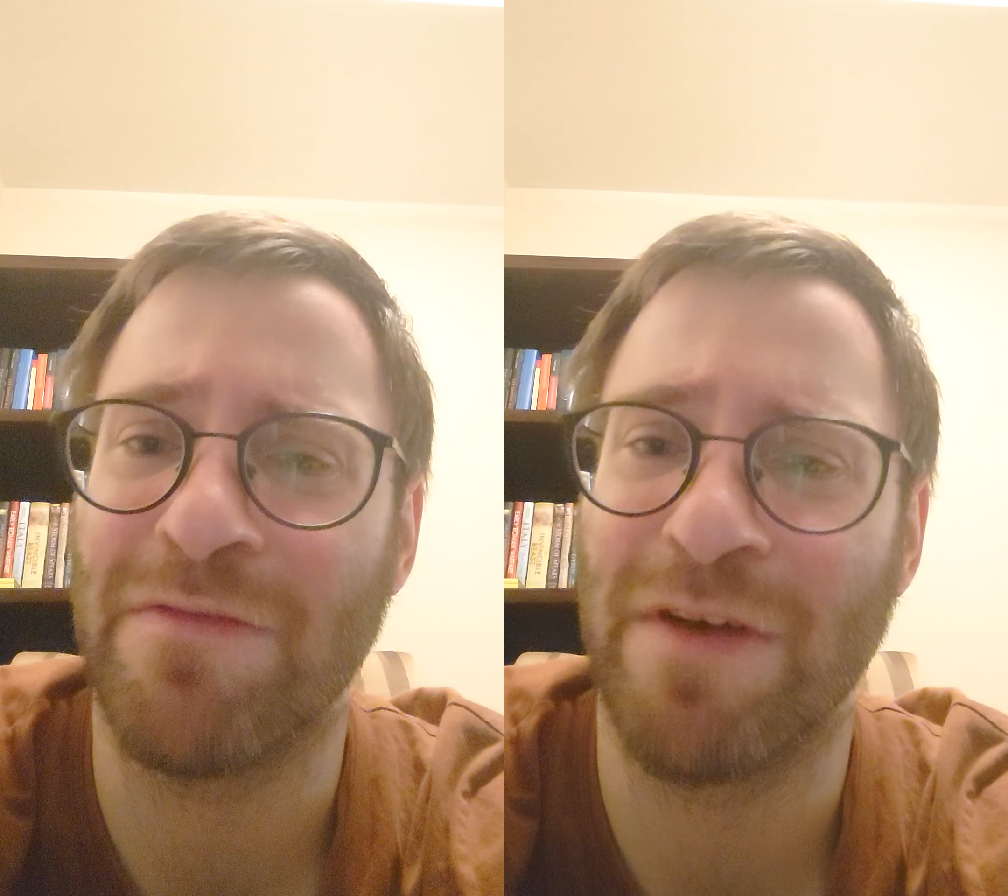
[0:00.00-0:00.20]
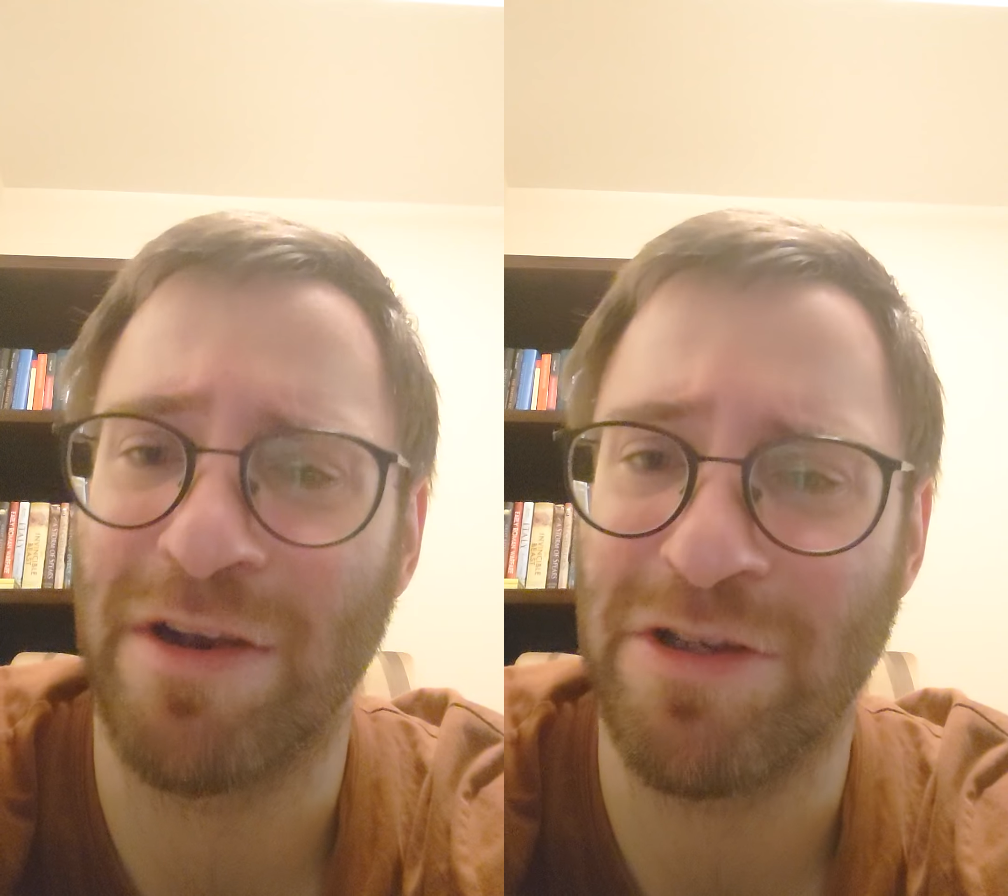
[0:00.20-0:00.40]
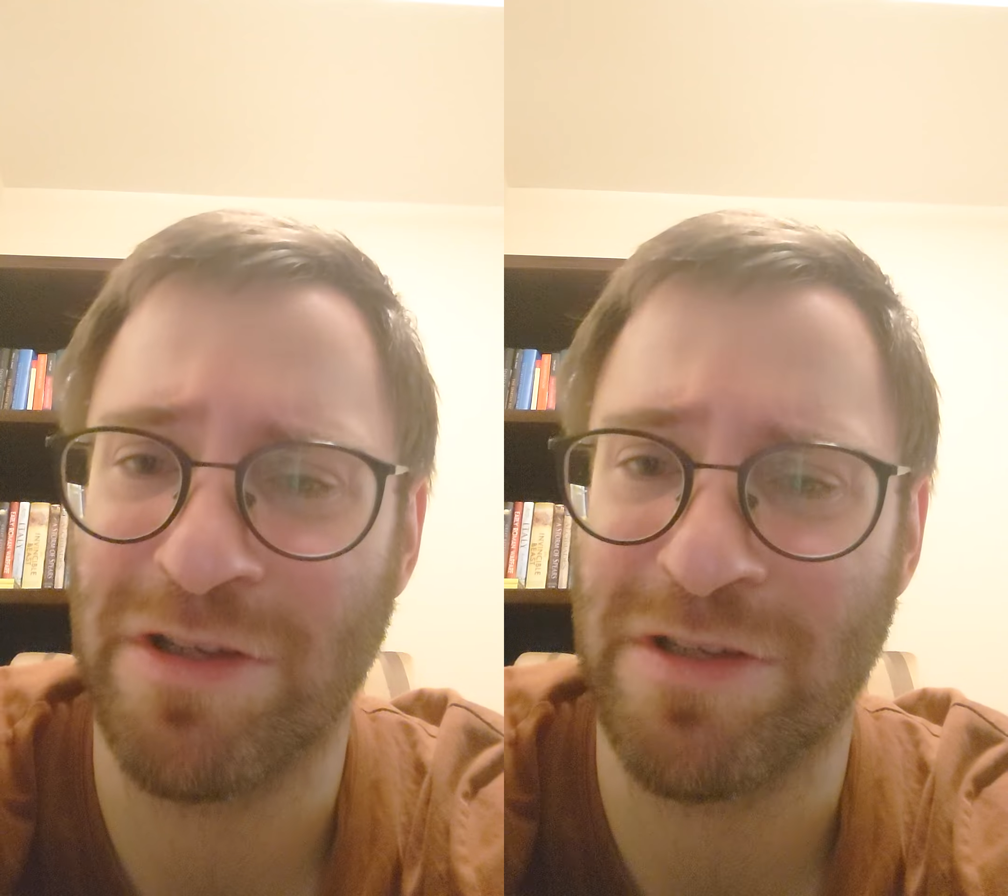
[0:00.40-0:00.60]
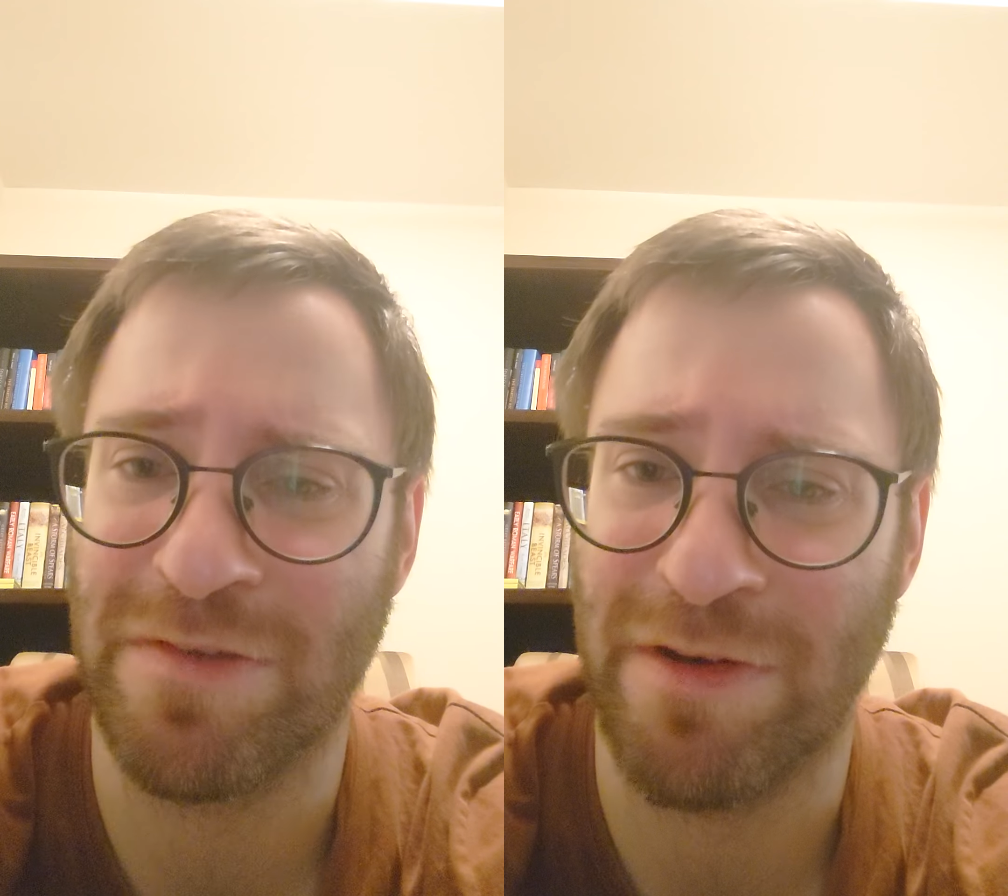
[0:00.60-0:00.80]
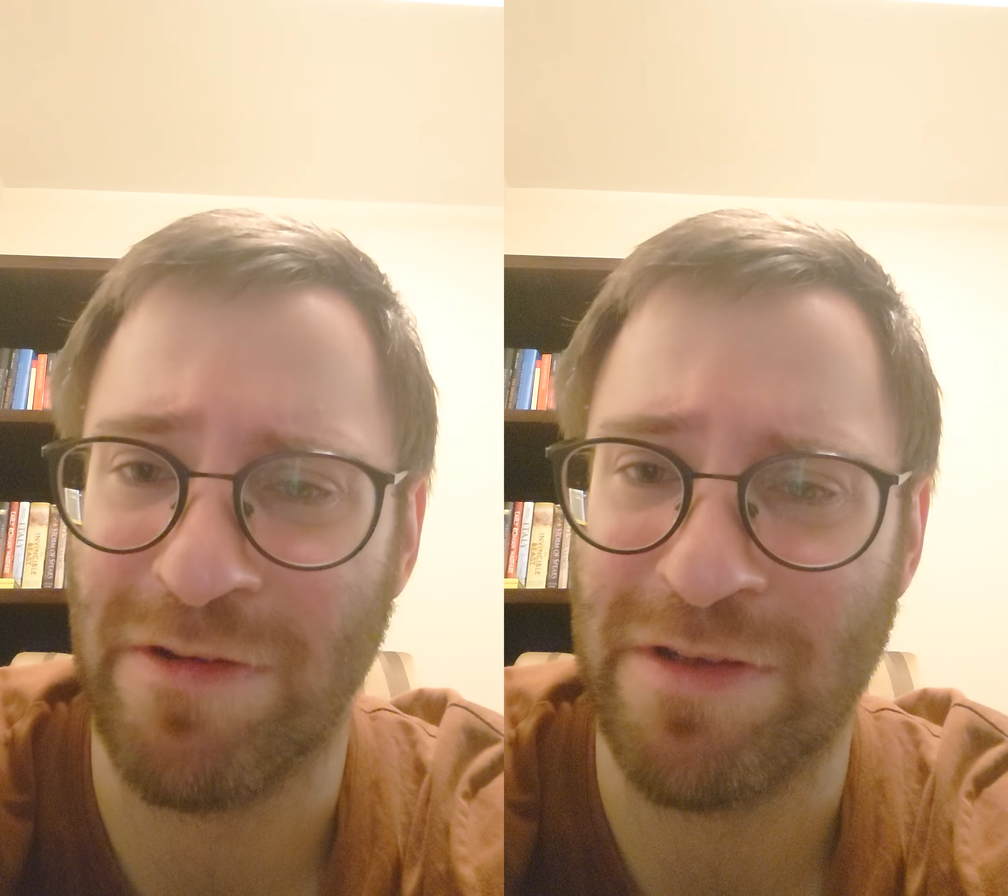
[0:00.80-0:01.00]
versions
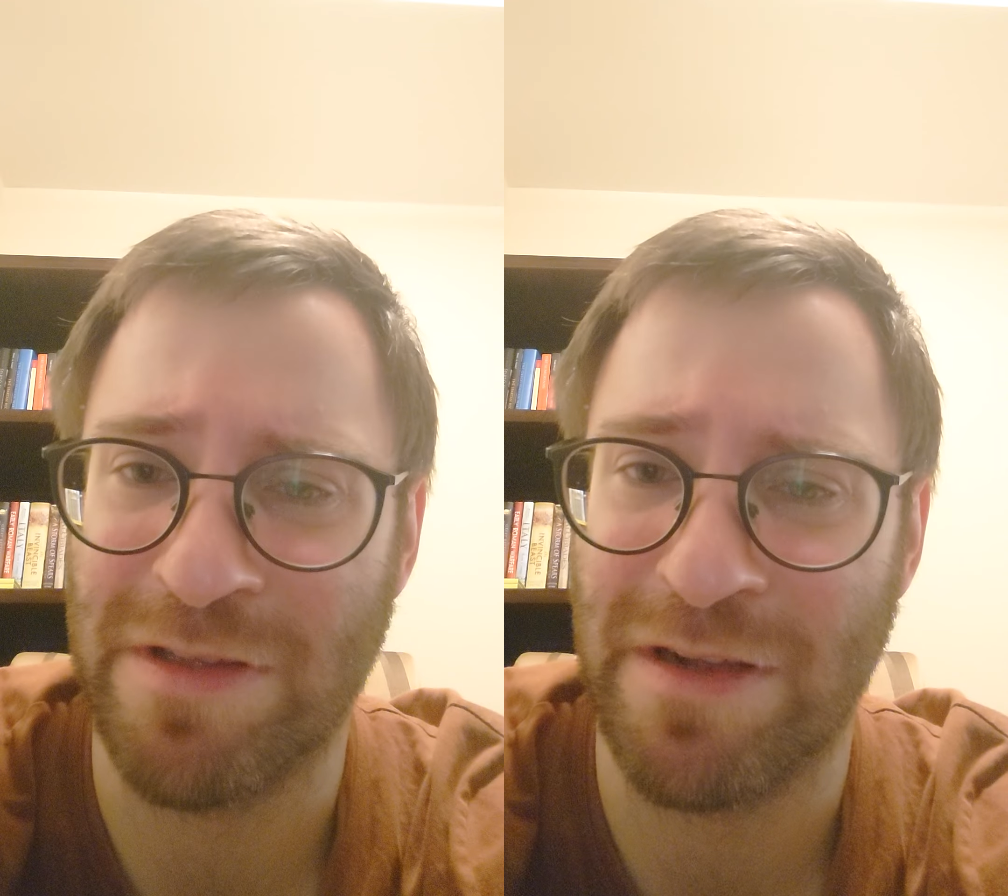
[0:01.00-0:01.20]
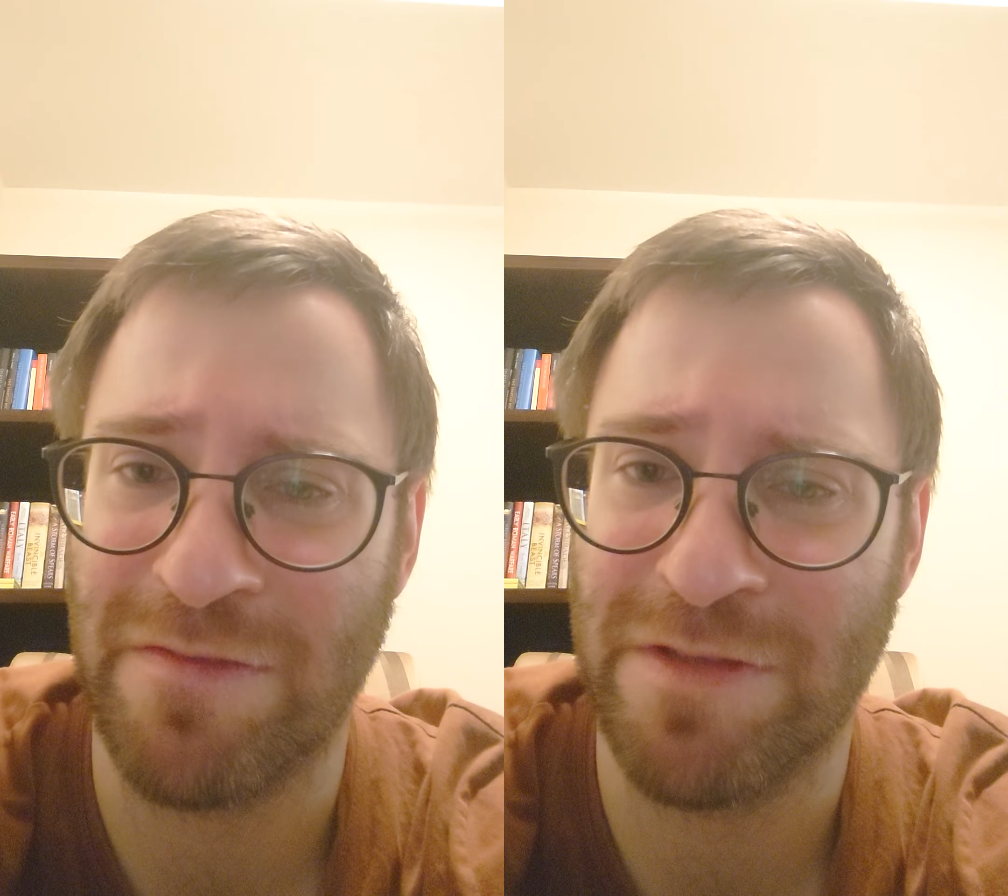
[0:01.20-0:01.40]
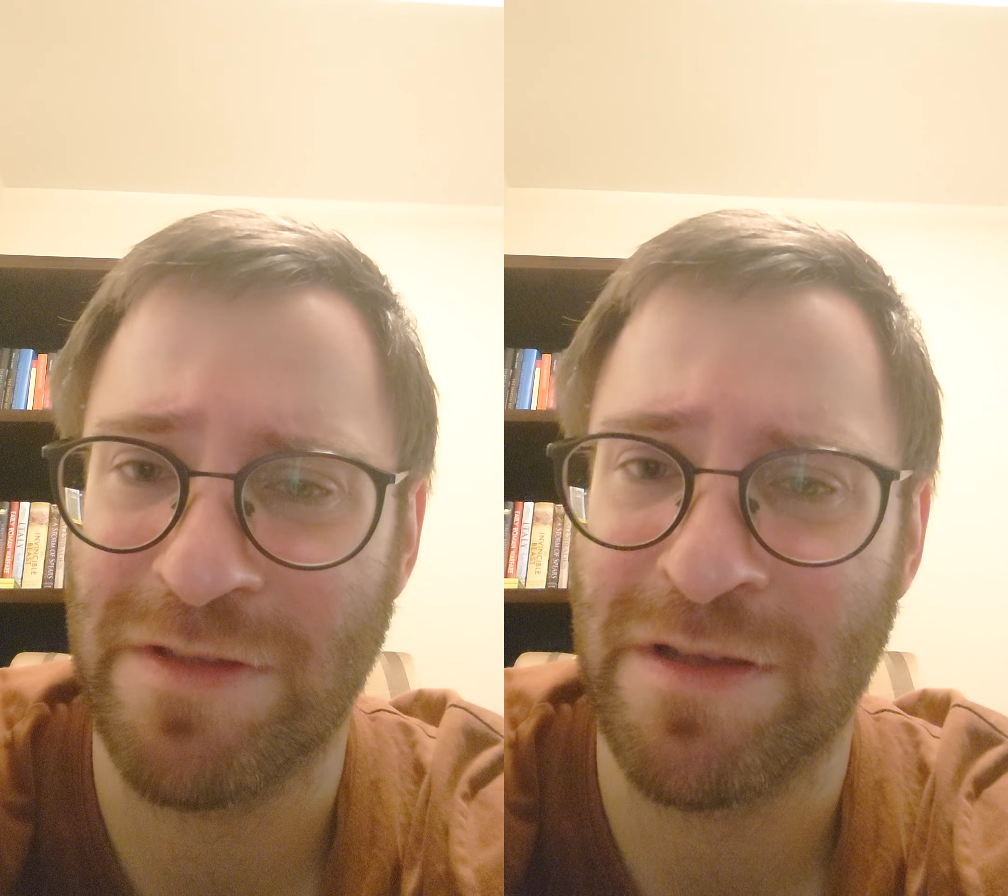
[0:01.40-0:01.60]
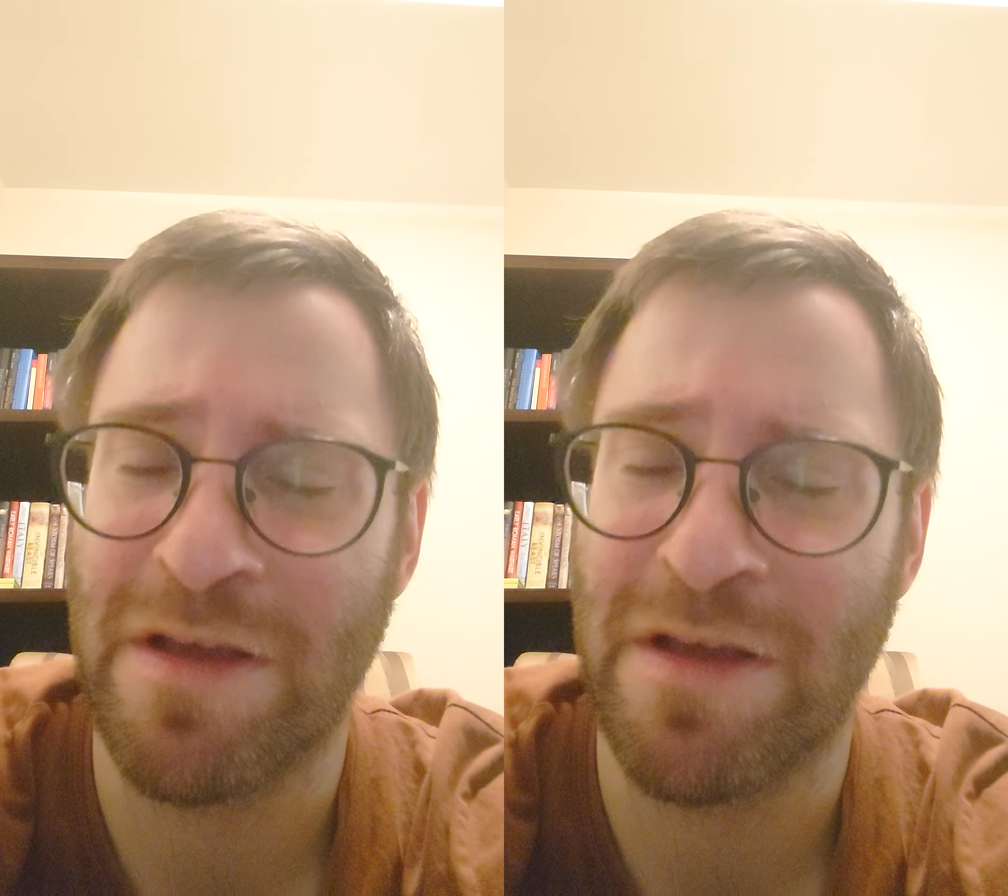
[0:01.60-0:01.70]
of ourselves,